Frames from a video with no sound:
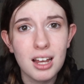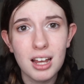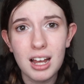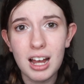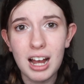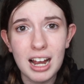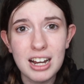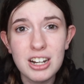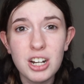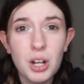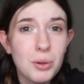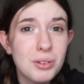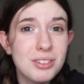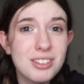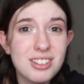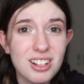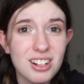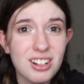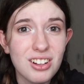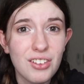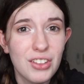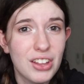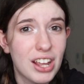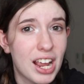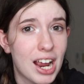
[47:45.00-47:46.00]
I know it's
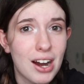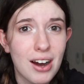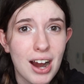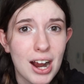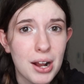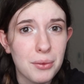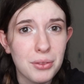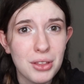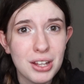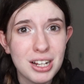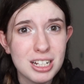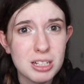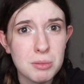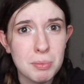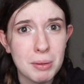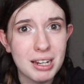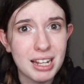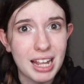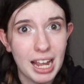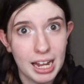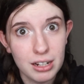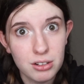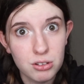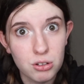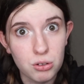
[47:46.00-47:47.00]
still on the air. I don't think it's been
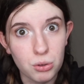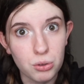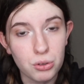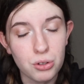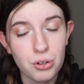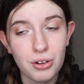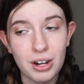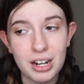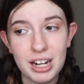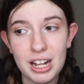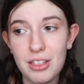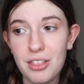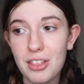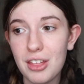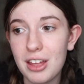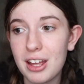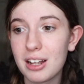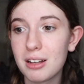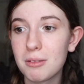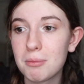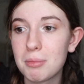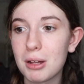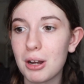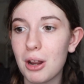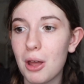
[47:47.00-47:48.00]
canceled or
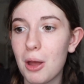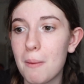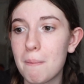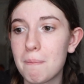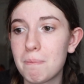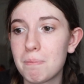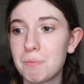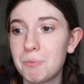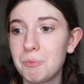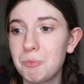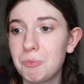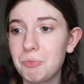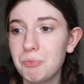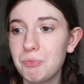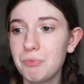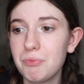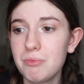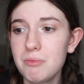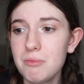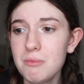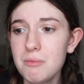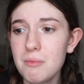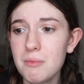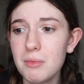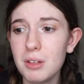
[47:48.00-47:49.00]
anything,
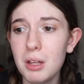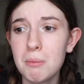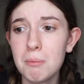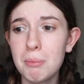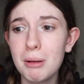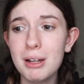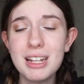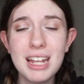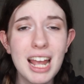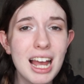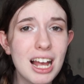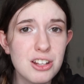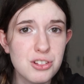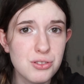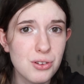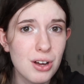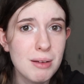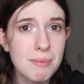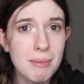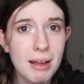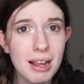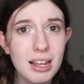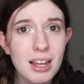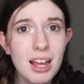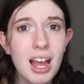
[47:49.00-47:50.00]
but yeah, so
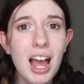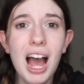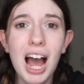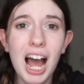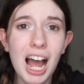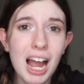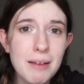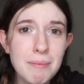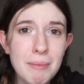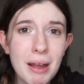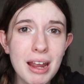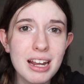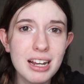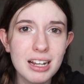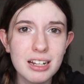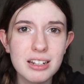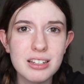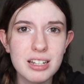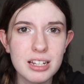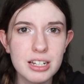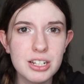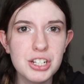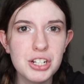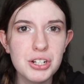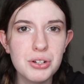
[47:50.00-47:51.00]
I may
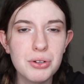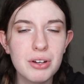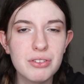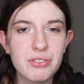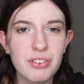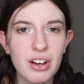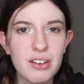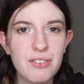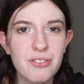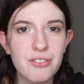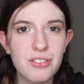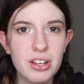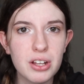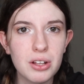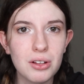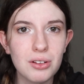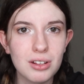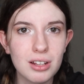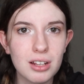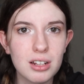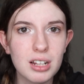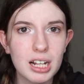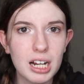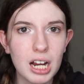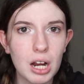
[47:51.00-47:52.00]
continue if I
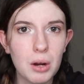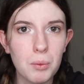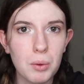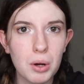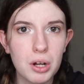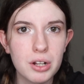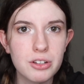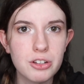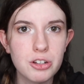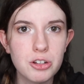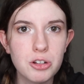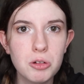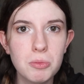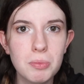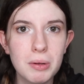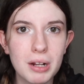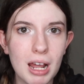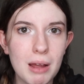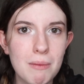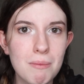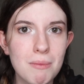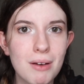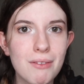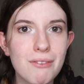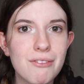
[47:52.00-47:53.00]
feel like I want to, but
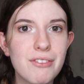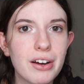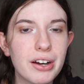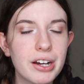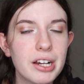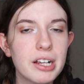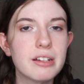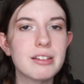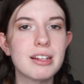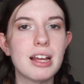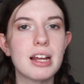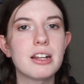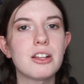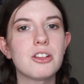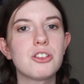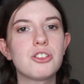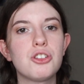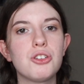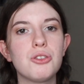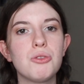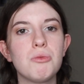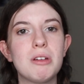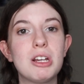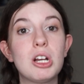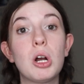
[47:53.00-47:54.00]
I'm very excited
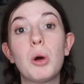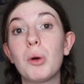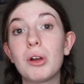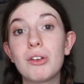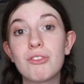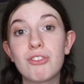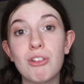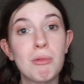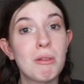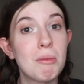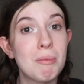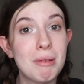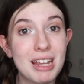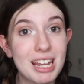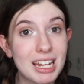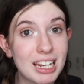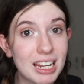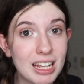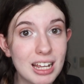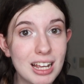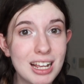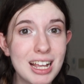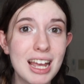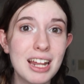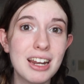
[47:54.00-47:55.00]
to be going from the
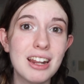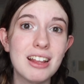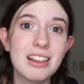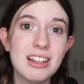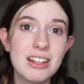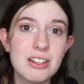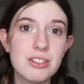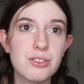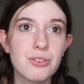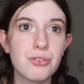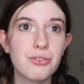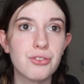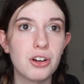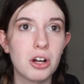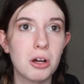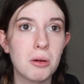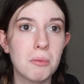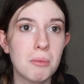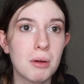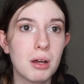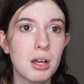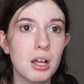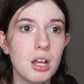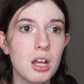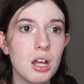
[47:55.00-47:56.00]
beginning again, at least
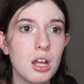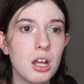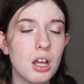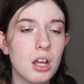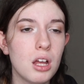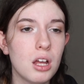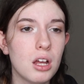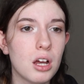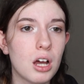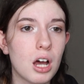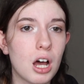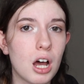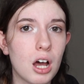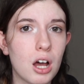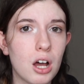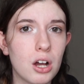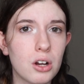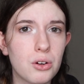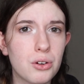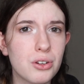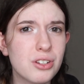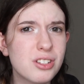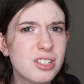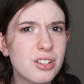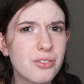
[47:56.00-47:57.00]
from
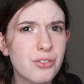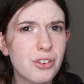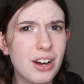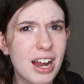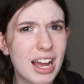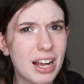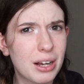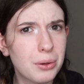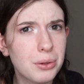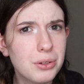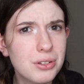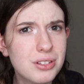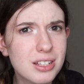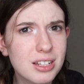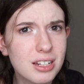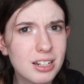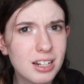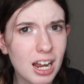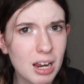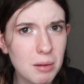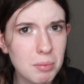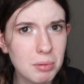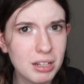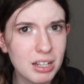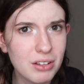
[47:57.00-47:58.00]
Christopher Eccleston,
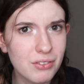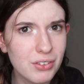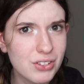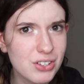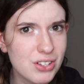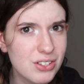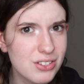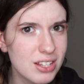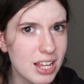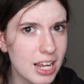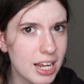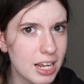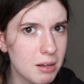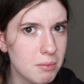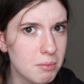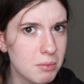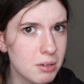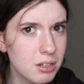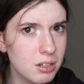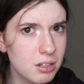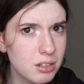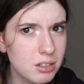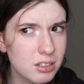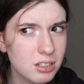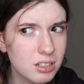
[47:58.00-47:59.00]
I believe is his name.